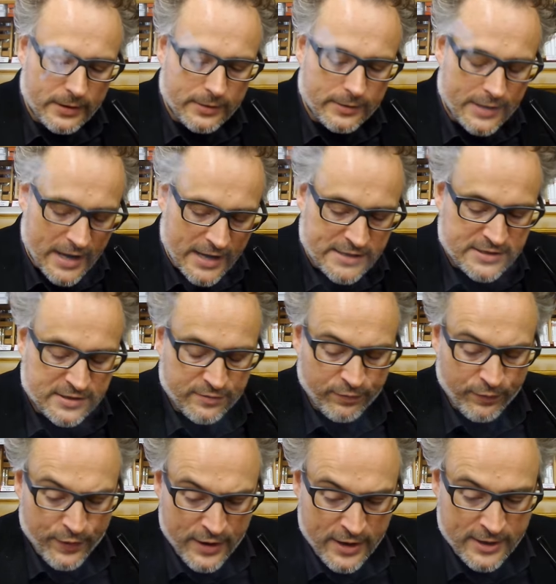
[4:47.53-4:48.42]
Nice
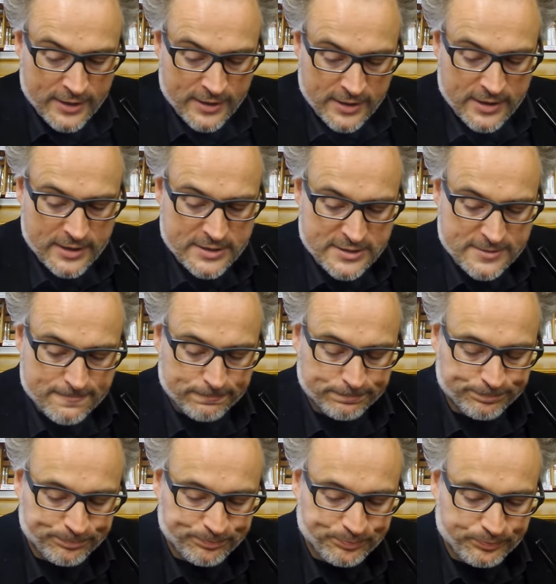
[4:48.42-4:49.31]
thing is,
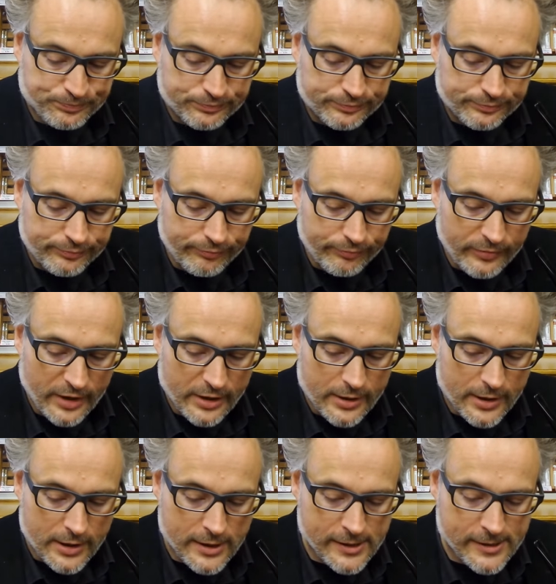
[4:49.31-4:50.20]

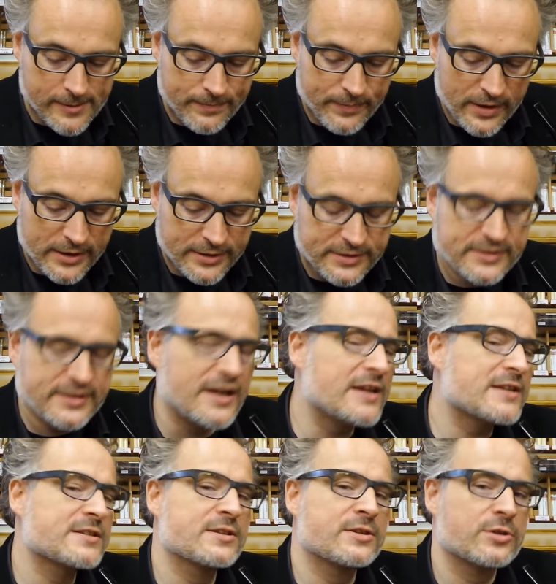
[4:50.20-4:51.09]
it
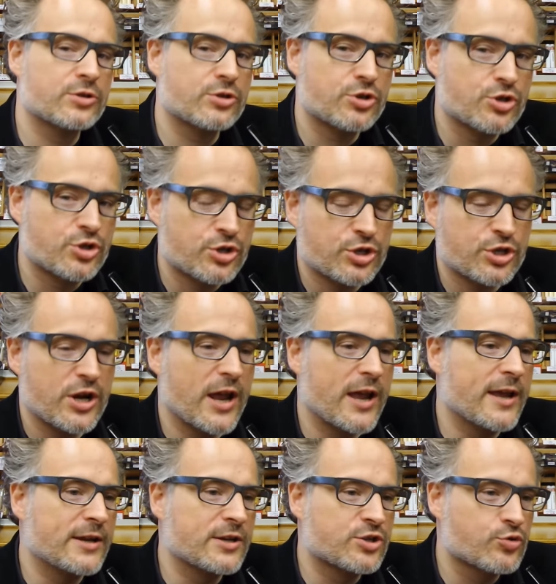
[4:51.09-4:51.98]
doesn't
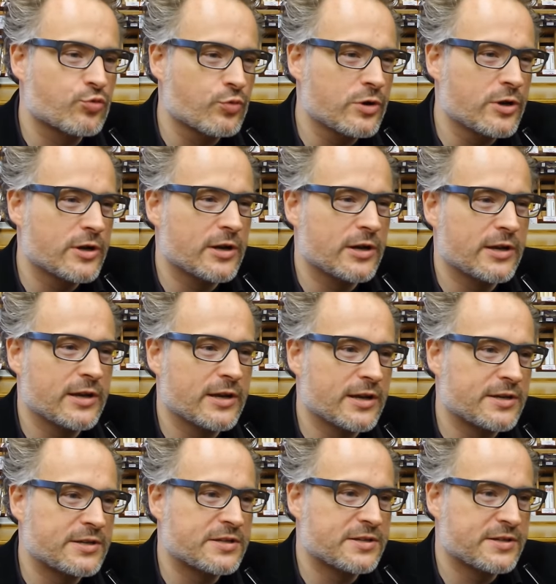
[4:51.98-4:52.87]
change really
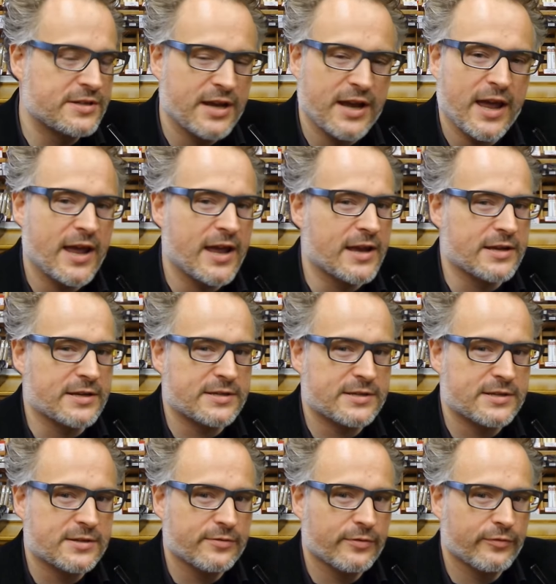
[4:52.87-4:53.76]
its
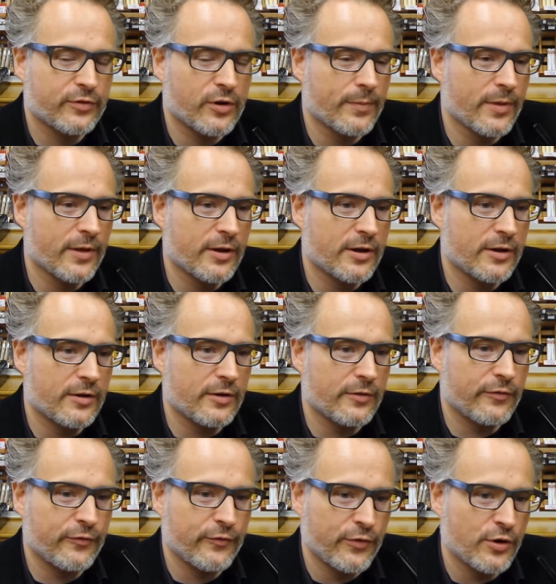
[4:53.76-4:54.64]
taste from the
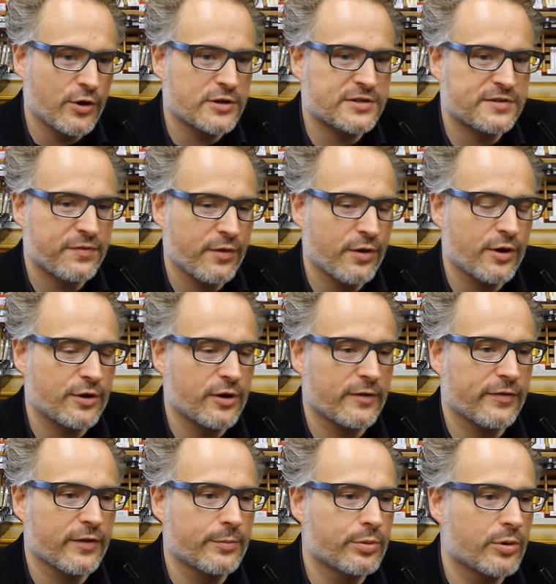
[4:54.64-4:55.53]
first third
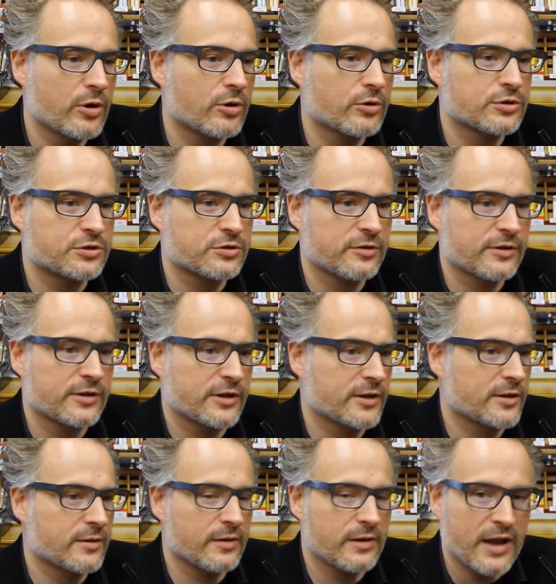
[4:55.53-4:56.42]
of the bowl to
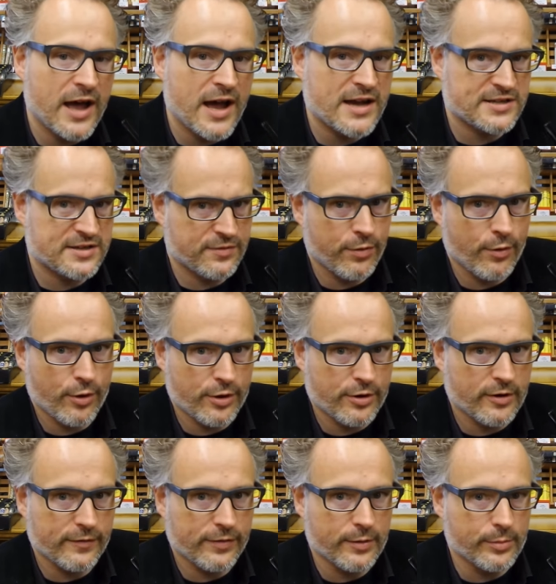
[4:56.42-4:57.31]
the last
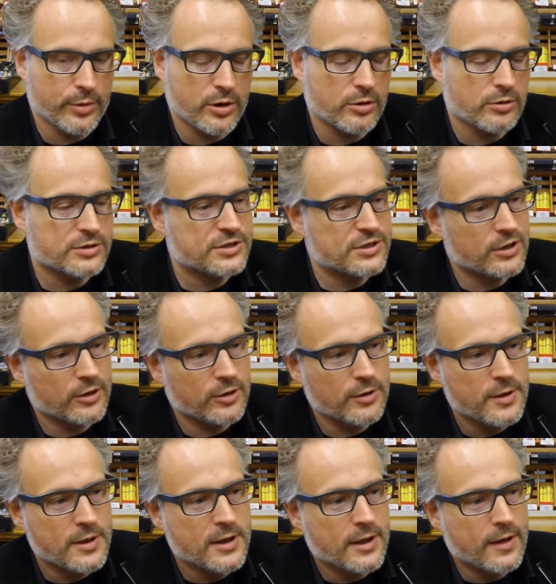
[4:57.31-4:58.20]
third of the bowl.
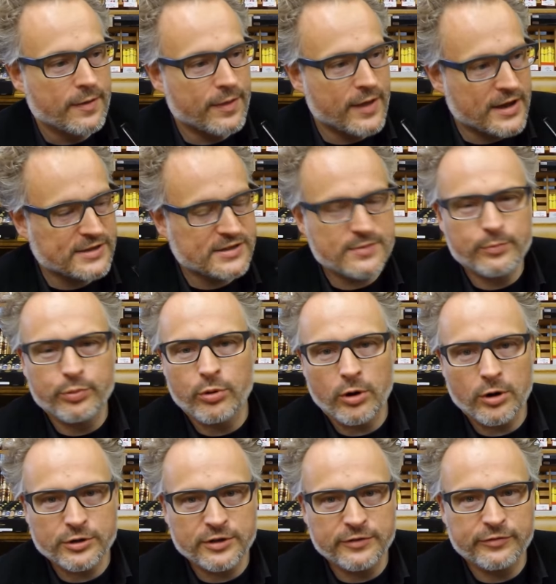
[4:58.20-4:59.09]
So that's
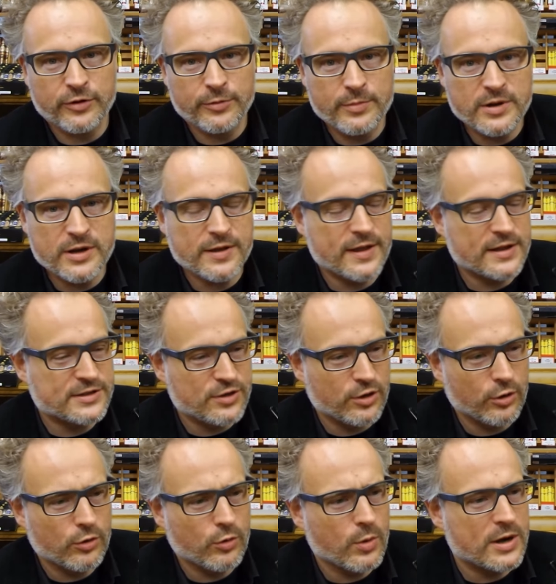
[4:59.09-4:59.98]
important for me. That's
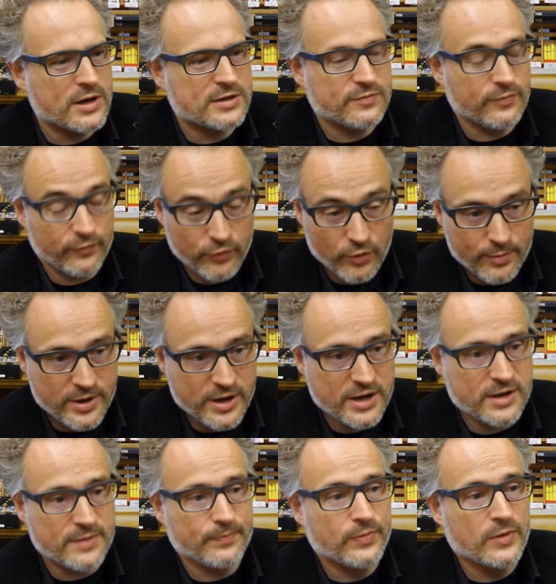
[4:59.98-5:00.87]
always, for
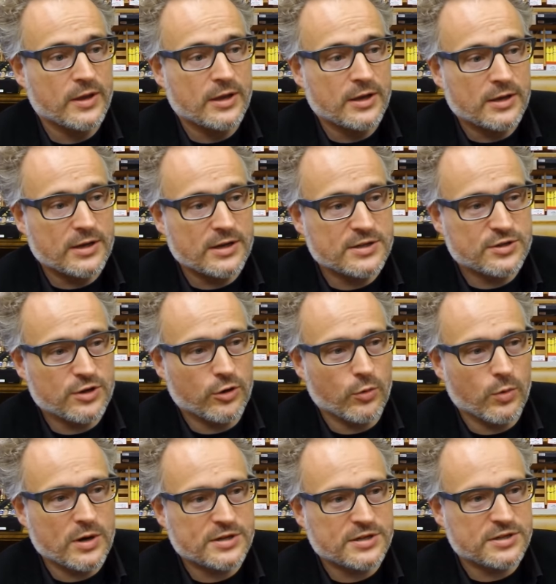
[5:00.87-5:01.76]
me, it's
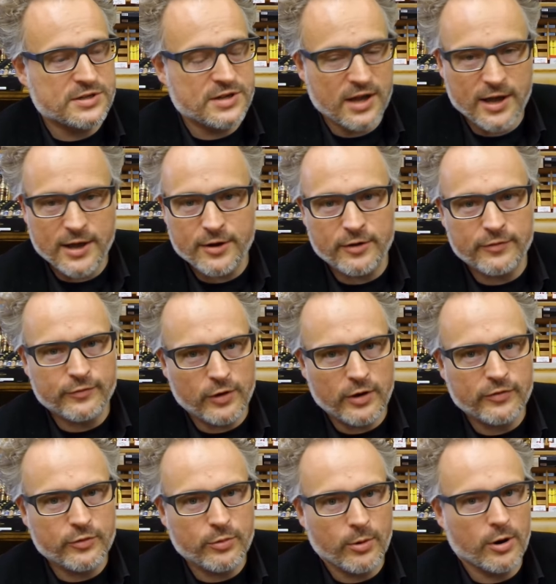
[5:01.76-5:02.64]
always a sign of
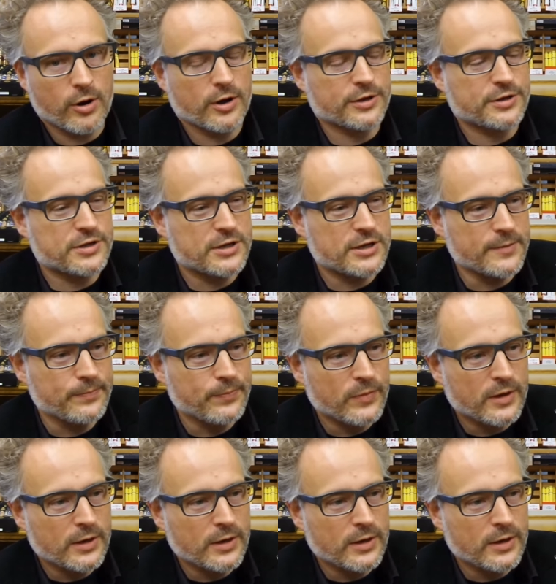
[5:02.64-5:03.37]
quality